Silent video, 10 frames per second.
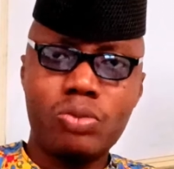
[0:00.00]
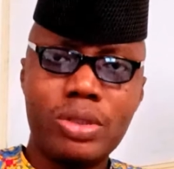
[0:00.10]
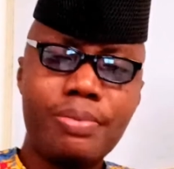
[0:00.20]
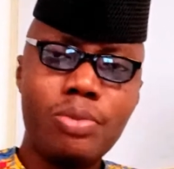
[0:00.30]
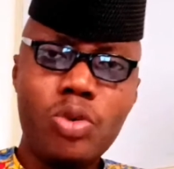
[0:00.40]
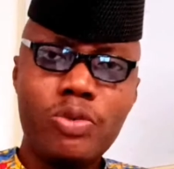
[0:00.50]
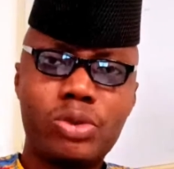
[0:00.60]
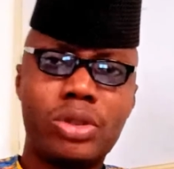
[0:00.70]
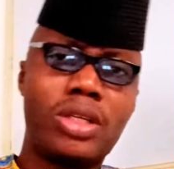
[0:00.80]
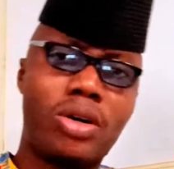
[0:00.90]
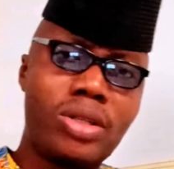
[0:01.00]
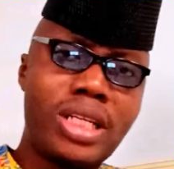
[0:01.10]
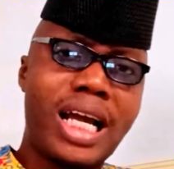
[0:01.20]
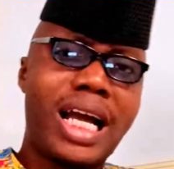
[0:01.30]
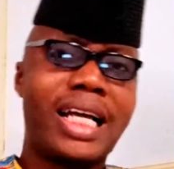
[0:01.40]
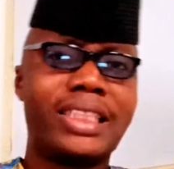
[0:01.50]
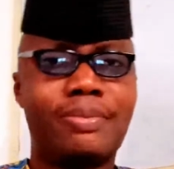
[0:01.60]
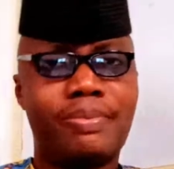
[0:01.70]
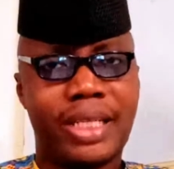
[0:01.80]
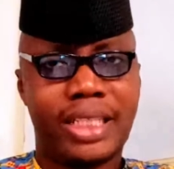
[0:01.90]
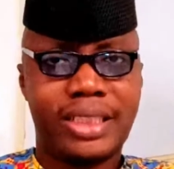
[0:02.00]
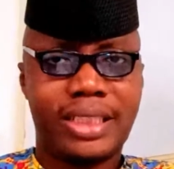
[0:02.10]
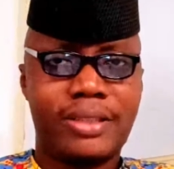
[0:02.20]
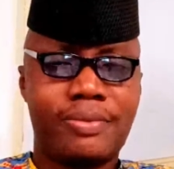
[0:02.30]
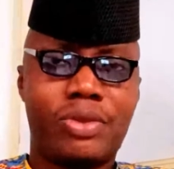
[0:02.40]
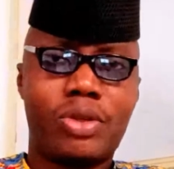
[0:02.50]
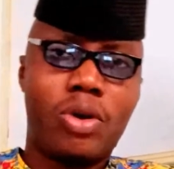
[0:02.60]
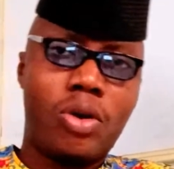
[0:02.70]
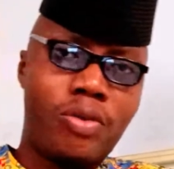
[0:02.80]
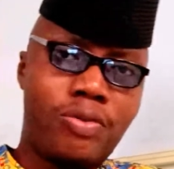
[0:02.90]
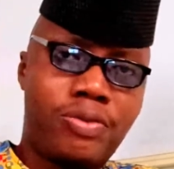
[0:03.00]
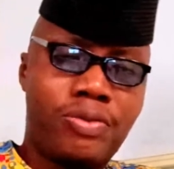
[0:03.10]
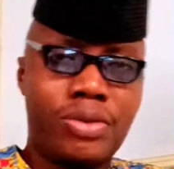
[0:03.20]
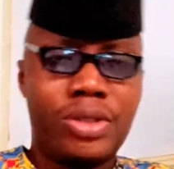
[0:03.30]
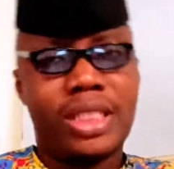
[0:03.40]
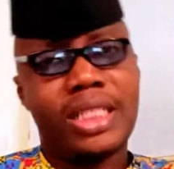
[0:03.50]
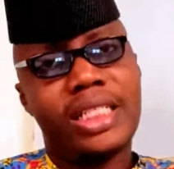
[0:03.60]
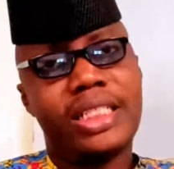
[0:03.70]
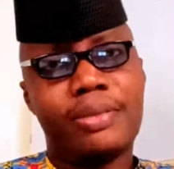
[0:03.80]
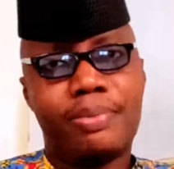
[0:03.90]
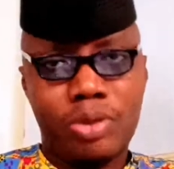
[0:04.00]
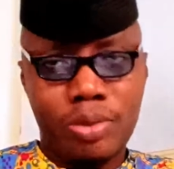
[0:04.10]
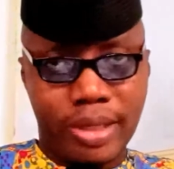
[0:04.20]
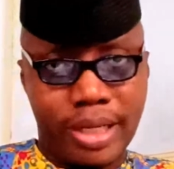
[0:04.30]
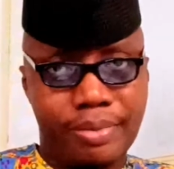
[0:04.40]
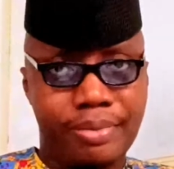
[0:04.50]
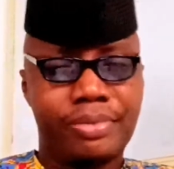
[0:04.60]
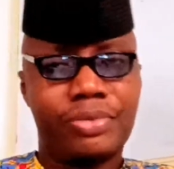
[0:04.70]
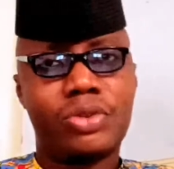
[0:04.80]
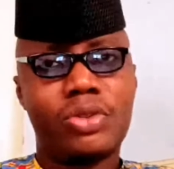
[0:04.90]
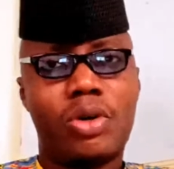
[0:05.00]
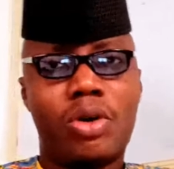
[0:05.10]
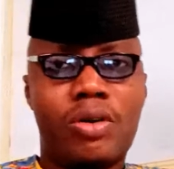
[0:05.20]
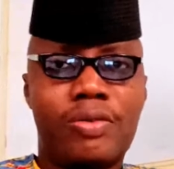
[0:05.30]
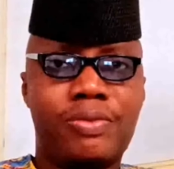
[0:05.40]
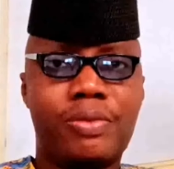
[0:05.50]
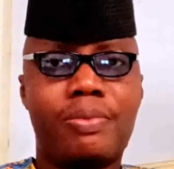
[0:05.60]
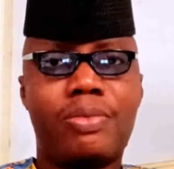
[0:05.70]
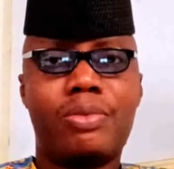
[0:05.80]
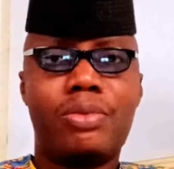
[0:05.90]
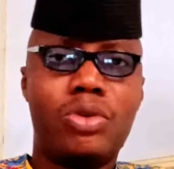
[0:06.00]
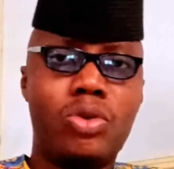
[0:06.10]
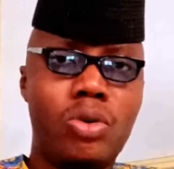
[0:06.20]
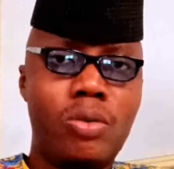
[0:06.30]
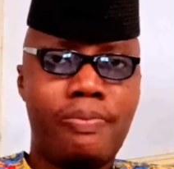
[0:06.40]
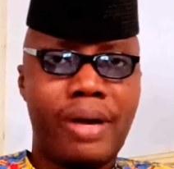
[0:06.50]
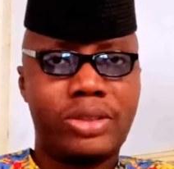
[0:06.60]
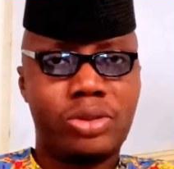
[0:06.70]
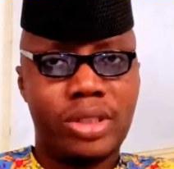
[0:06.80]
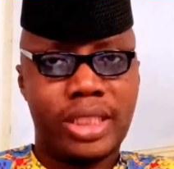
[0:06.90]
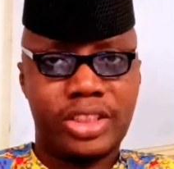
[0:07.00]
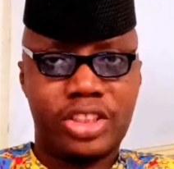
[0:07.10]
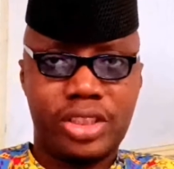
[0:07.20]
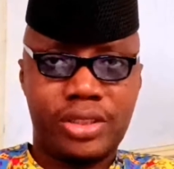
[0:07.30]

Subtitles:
move to the other aspect of the problem of low patronage,